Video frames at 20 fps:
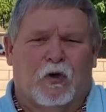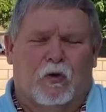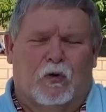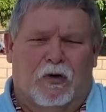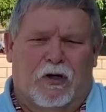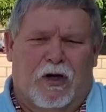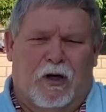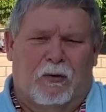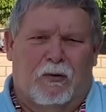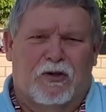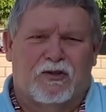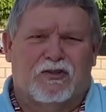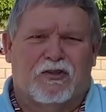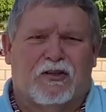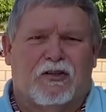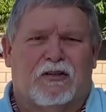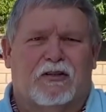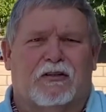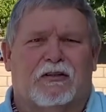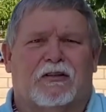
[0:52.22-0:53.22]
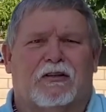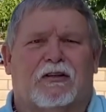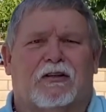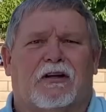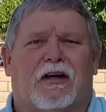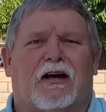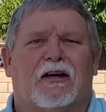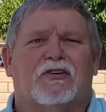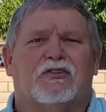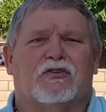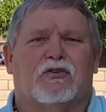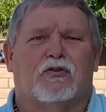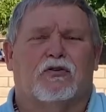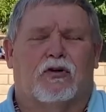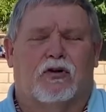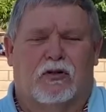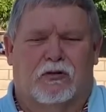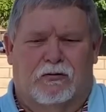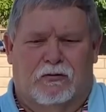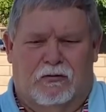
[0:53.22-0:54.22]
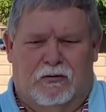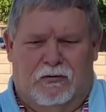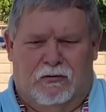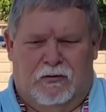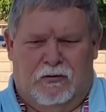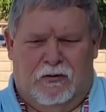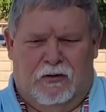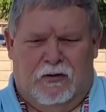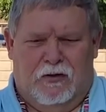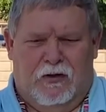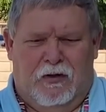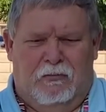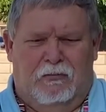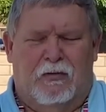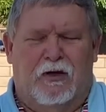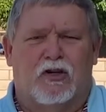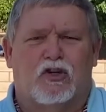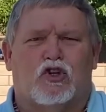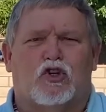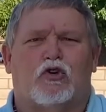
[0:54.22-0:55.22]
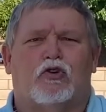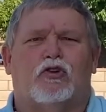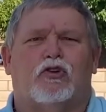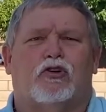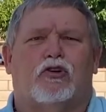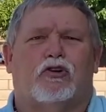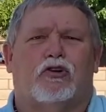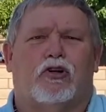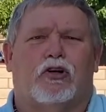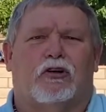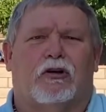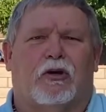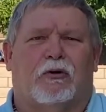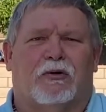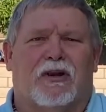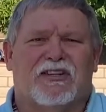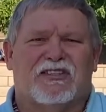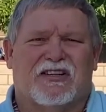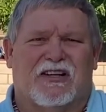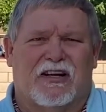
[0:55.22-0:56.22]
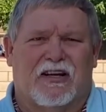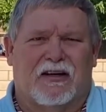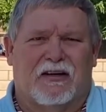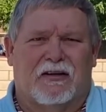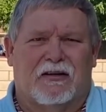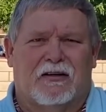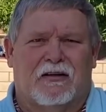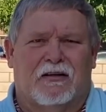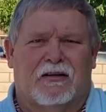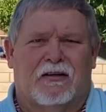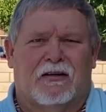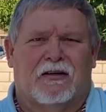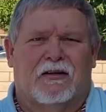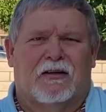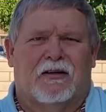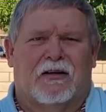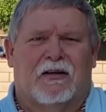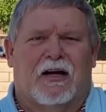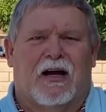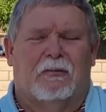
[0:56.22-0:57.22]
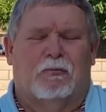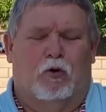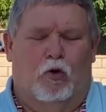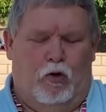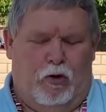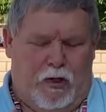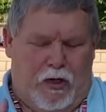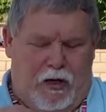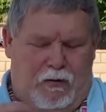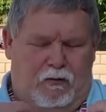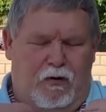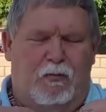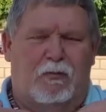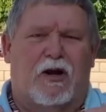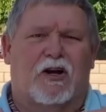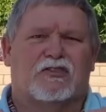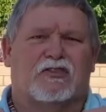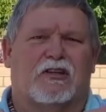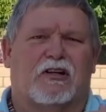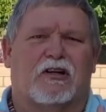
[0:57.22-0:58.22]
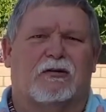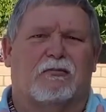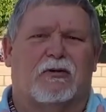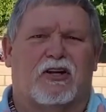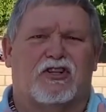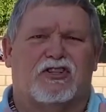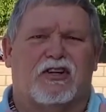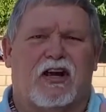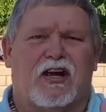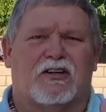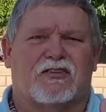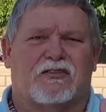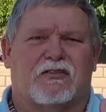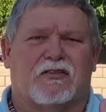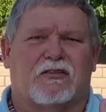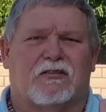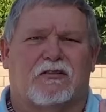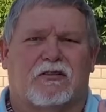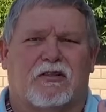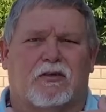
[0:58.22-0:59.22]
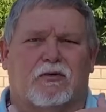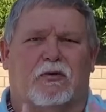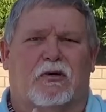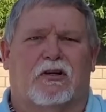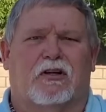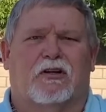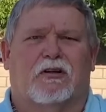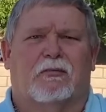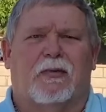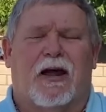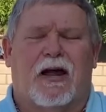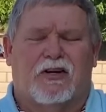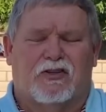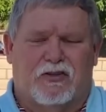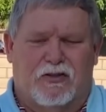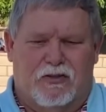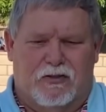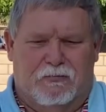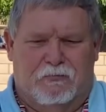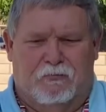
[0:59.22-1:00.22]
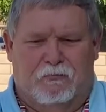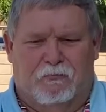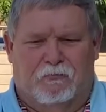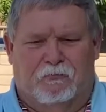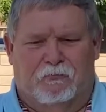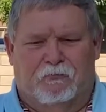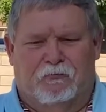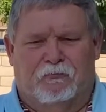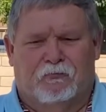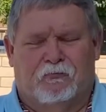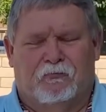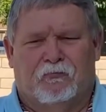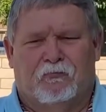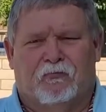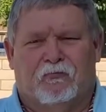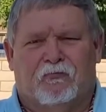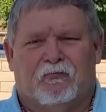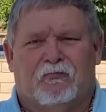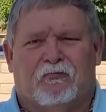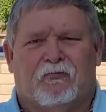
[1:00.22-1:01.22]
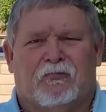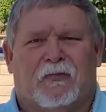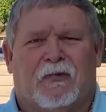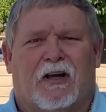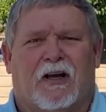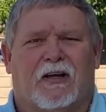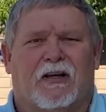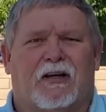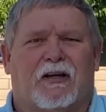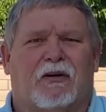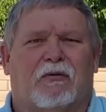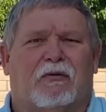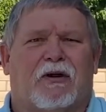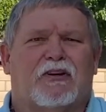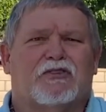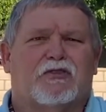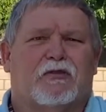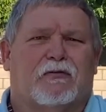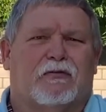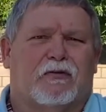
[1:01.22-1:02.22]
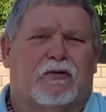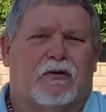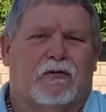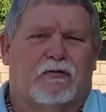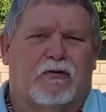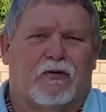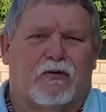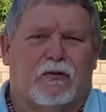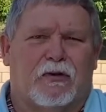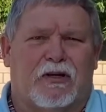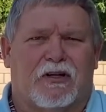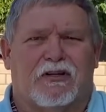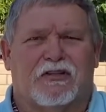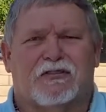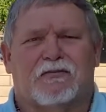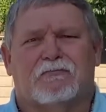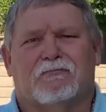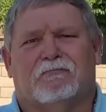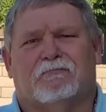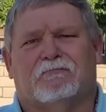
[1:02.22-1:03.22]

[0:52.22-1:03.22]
When I was in, in high school, my junior year in wrestling, I pulled every muscle in my chest in one of the matches. I didn't wrestle for a few weeks.